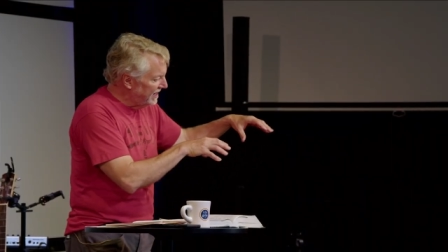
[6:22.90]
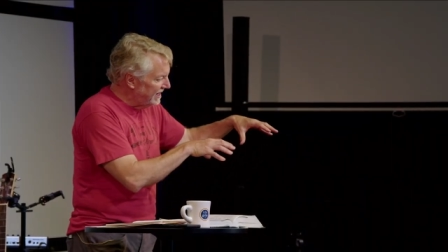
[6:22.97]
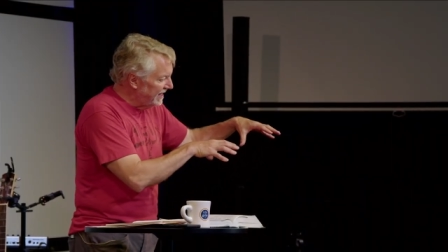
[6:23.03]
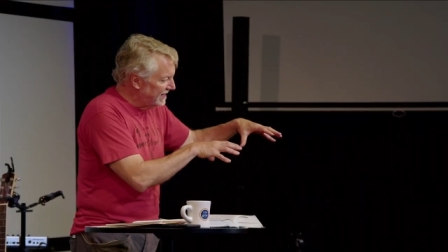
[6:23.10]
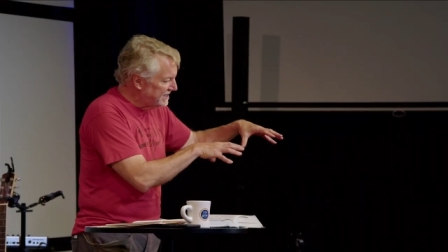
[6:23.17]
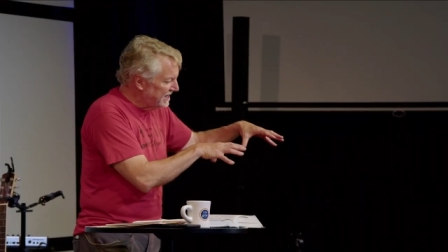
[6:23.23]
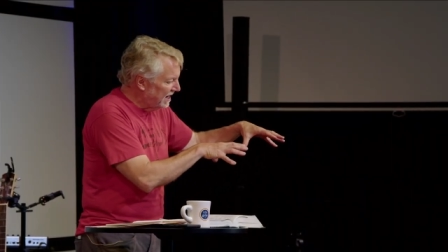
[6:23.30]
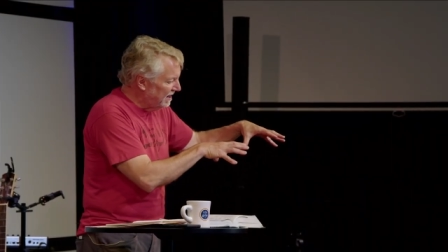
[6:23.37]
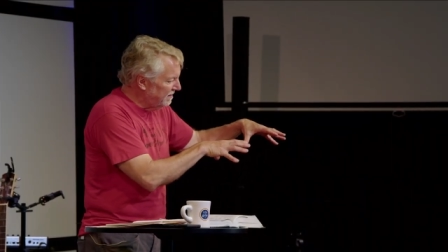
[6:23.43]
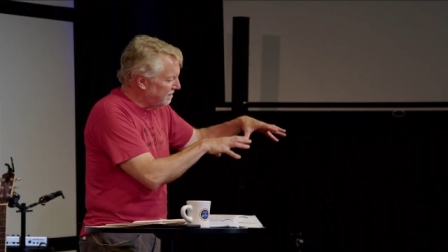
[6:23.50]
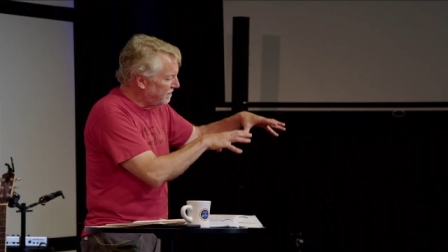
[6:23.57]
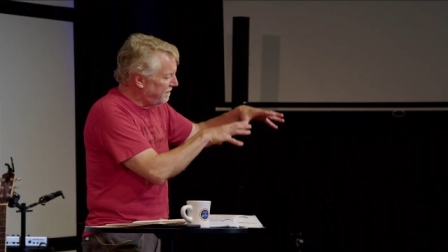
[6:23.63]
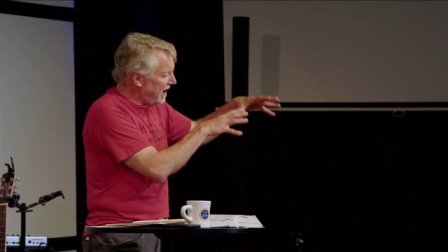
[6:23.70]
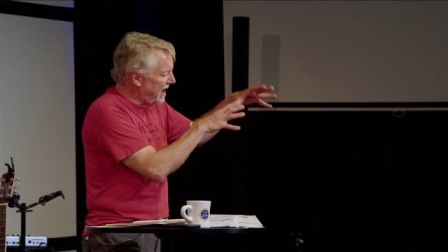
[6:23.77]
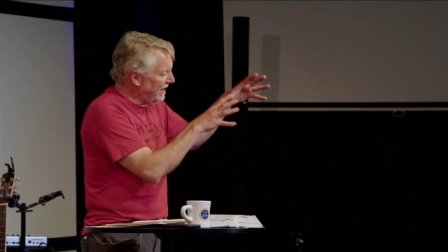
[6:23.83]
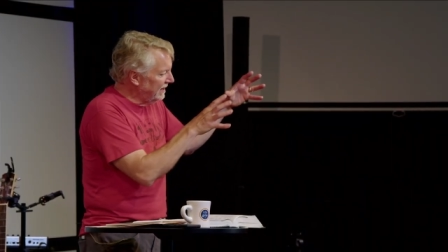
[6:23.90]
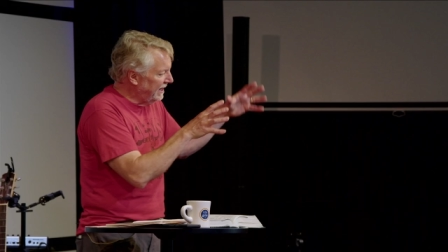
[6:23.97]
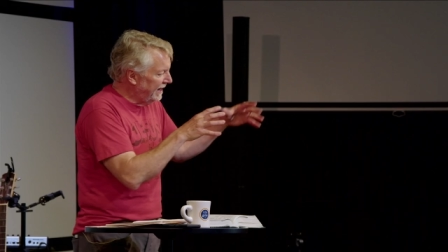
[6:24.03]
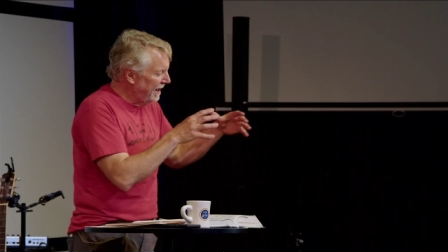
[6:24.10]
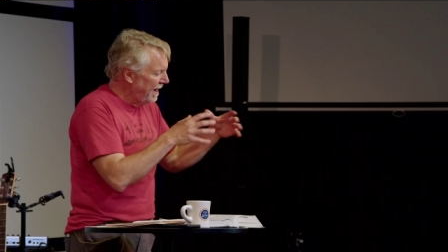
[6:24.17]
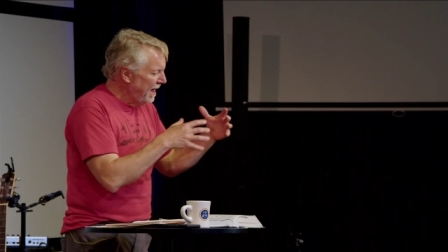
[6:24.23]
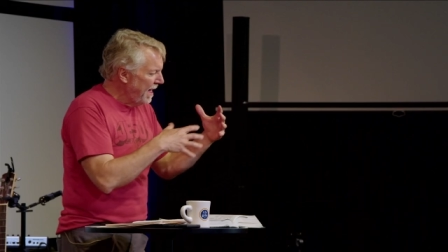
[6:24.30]
It, it's
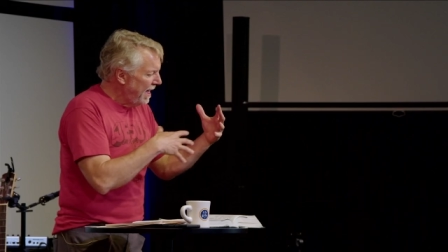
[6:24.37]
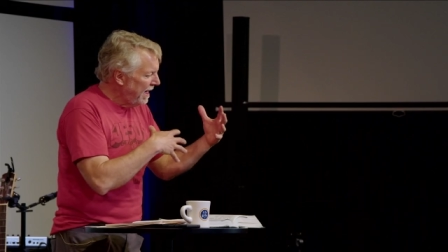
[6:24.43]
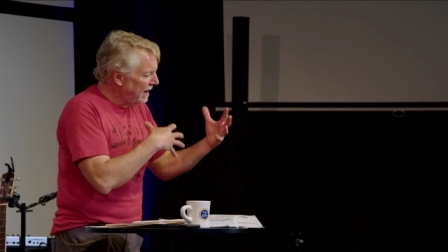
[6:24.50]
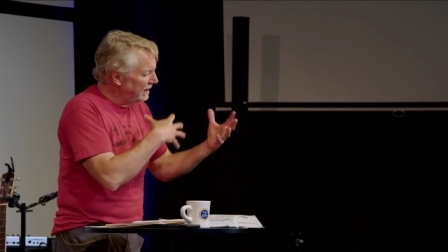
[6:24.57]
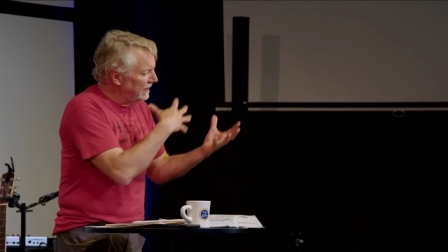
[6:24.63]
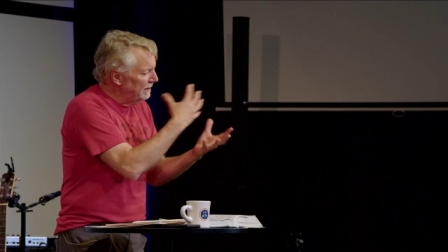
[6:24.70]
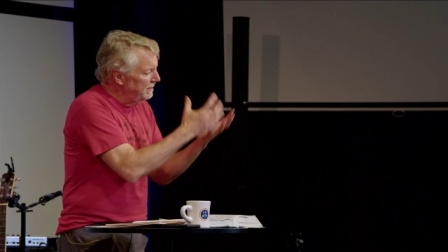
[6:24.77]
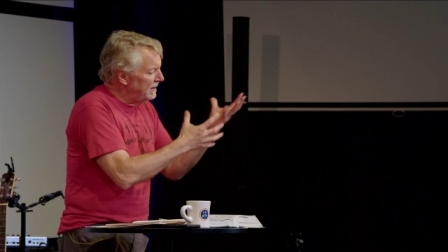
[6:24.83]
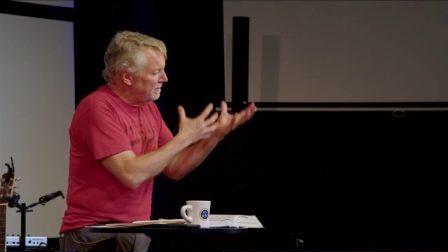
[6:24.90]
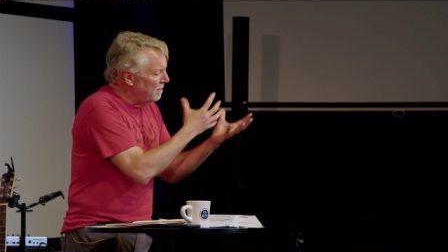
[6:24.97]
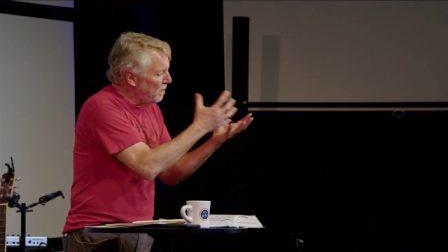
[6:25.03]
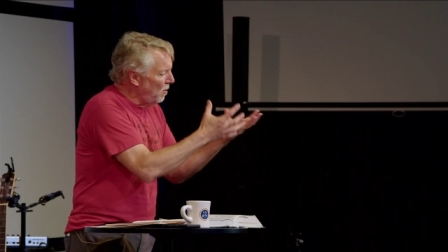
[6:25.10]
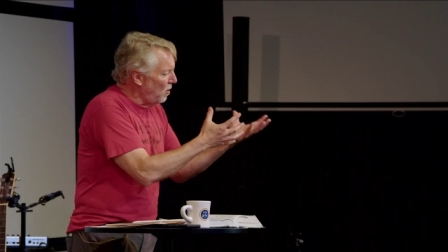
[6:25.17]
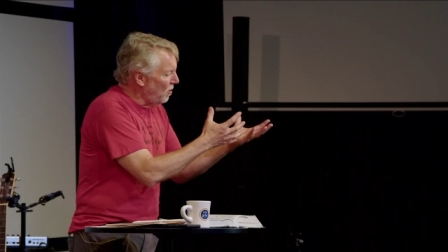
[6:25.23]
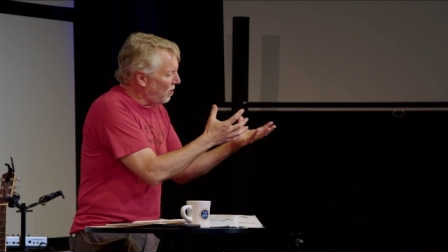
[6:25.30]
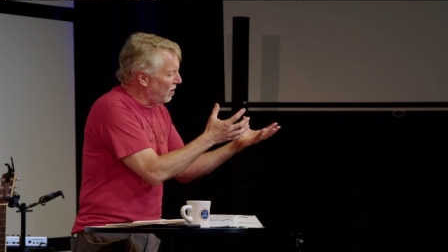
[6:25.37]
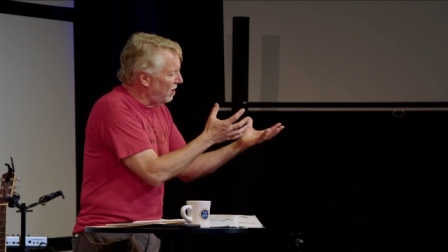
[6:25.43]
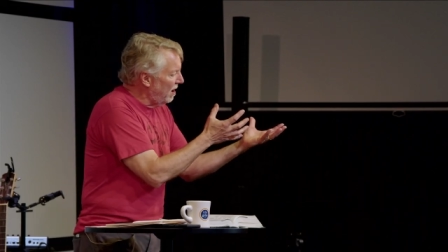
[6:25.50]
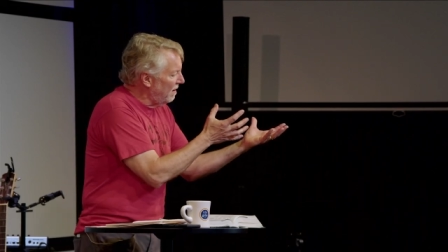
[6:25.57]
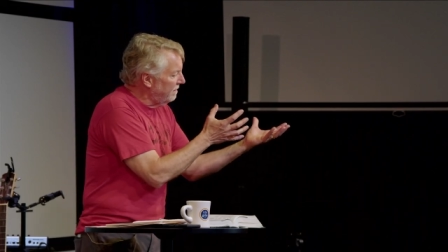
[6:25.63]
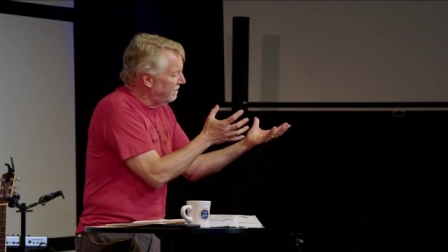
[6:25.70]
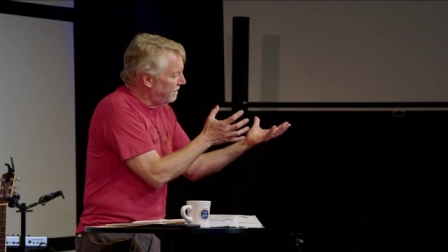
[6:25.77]
unveiling a little bit
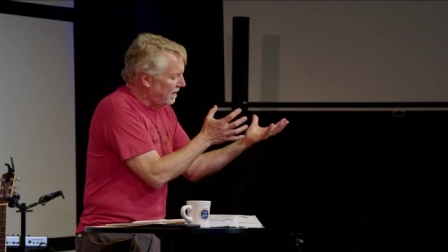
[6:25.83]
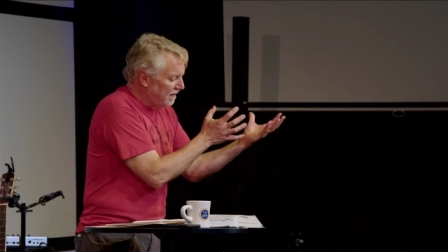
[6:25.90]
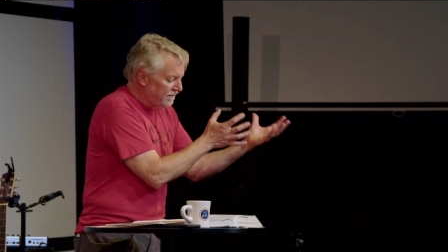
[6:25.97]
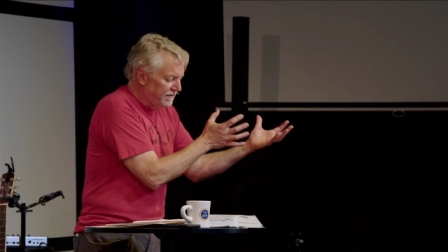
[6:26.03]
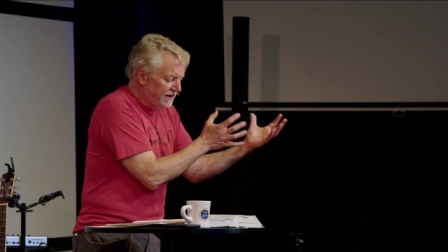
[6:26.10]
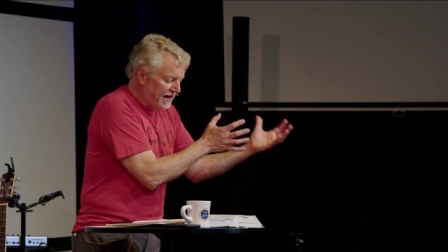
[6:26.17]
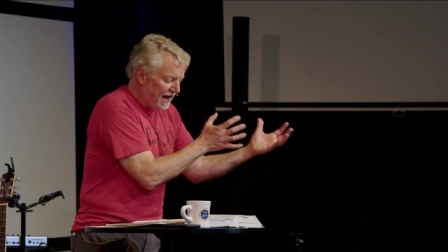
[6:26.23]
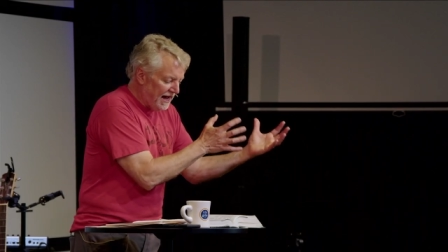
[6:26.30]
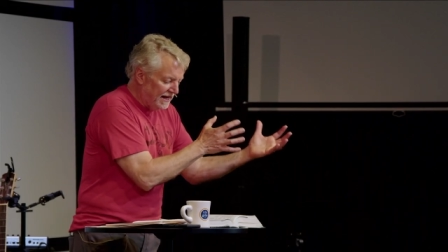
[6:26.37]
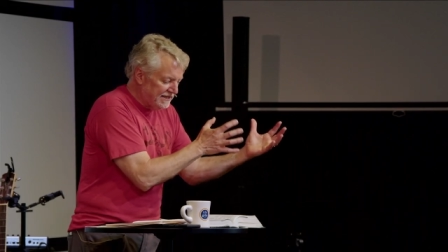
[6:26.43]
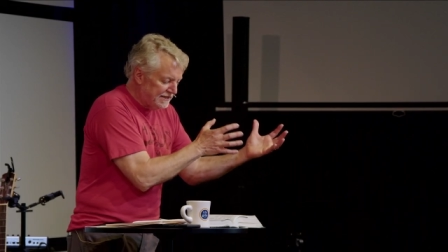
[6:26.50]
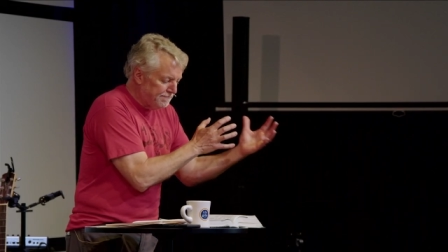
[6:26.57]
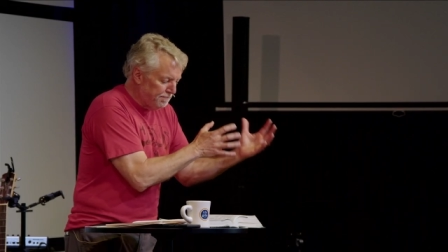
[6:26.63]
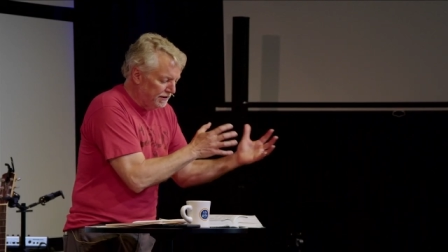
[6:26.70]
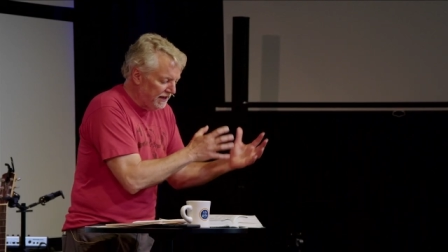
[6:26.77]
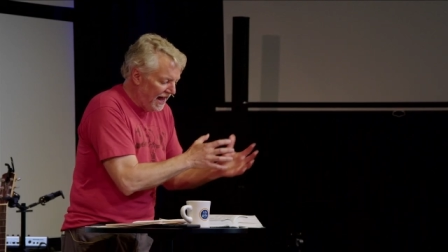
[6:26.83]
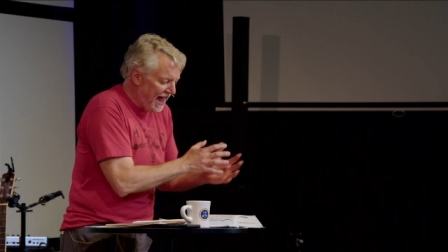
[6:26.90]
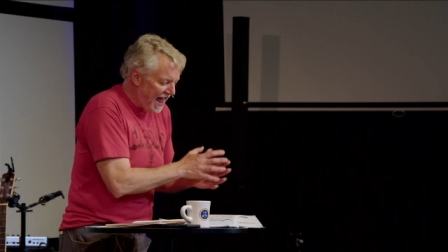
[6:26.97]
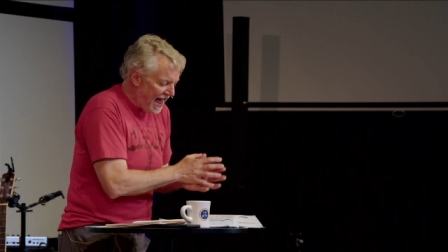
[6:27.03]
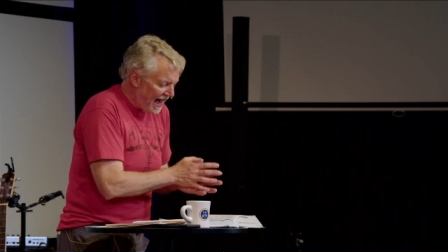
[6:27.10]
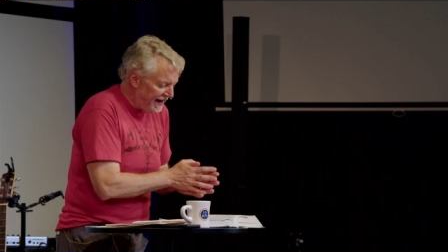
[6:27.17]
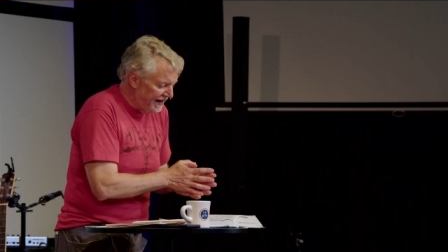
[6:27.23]
more of, of God's
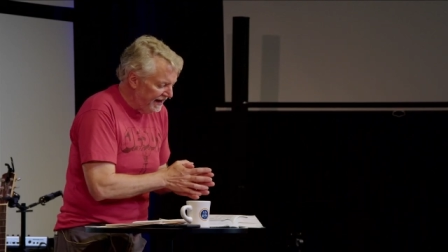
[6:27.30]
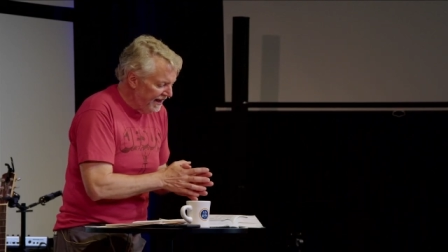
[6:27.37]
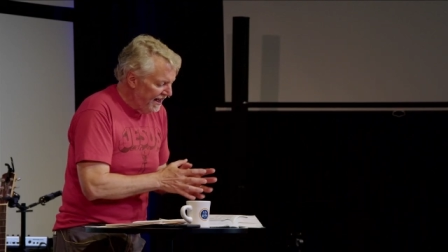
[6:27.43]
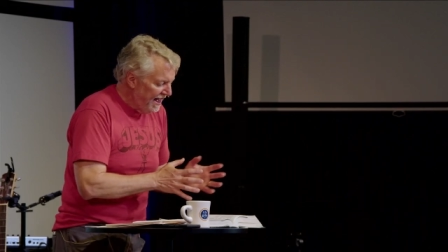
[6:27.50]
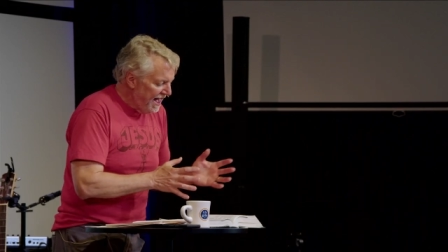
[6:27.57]
plan